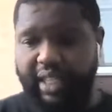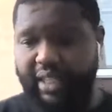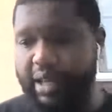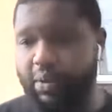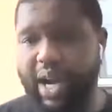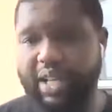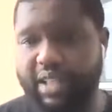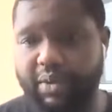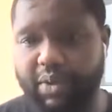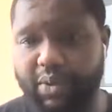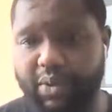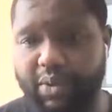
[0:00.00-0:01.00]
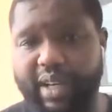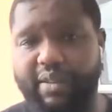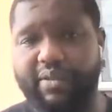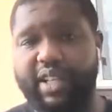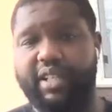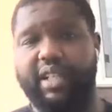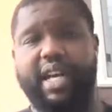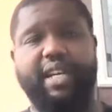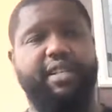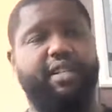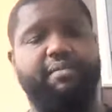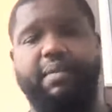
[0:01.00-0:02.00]
I said Washington was winning the division
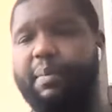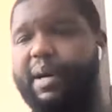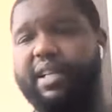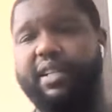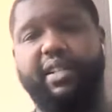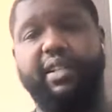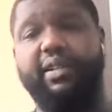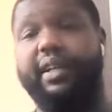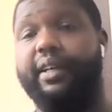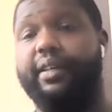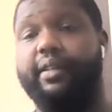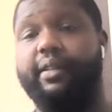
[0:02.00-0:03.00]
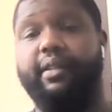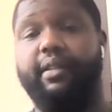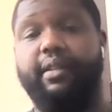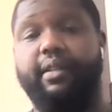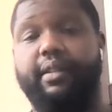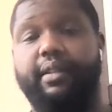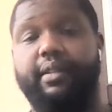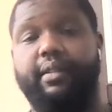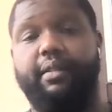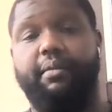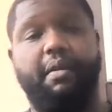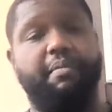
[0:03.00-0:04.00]
last year. My money's still there.
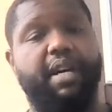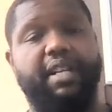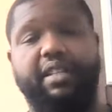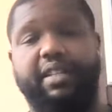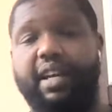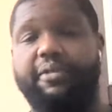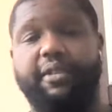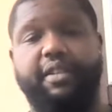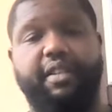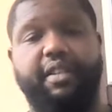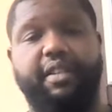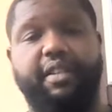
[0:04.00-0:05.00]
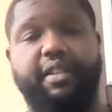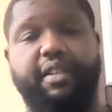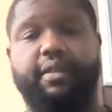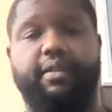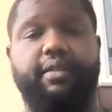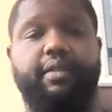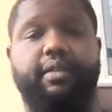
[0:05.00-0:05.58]
My money's definitely still there.